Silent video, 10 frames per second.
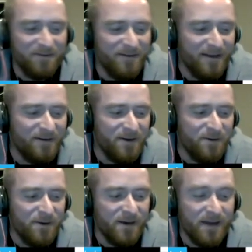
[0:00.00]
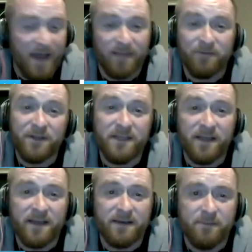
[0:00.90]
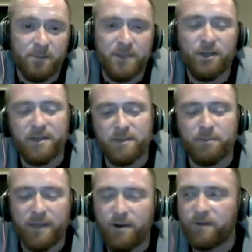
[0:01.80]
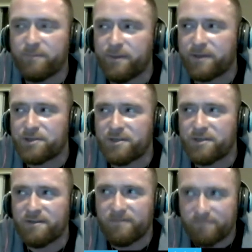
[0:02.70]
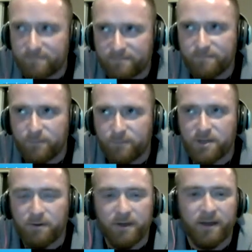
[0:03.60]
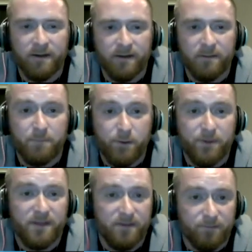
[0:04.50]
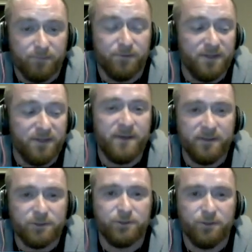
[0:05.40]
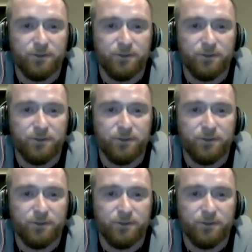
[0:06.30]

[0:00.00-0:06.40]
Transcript: I really like it. When you look at the playoff prediction, what's going on? Pooty really made a strong.